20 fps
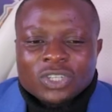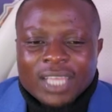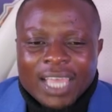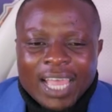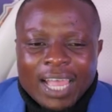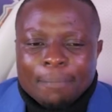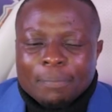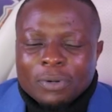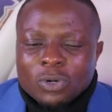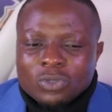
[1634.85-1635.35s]

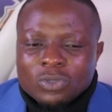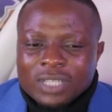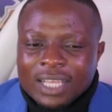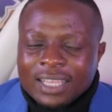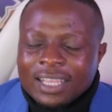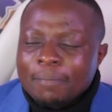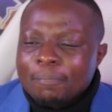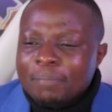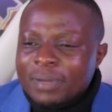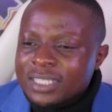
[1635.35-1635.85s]
capitals, and
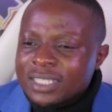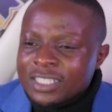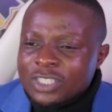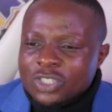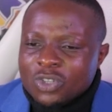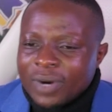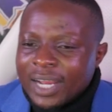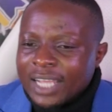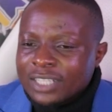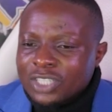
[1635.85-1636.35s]
then business
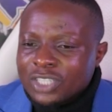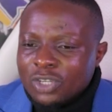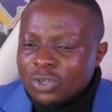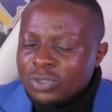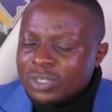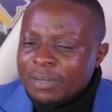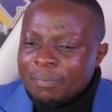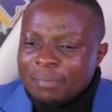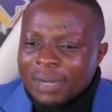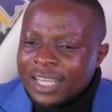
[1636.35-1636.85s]
grants are
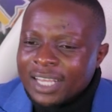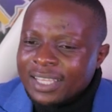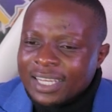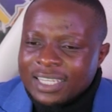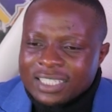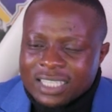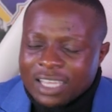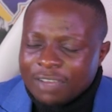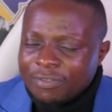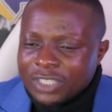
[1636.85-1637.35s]
usually money that
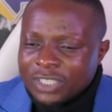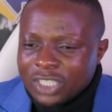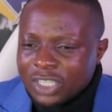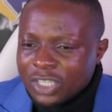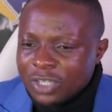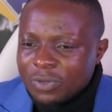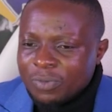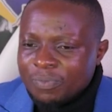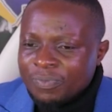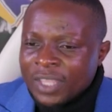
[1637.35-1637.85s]
is given to
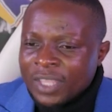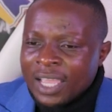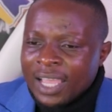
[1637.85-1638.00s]
you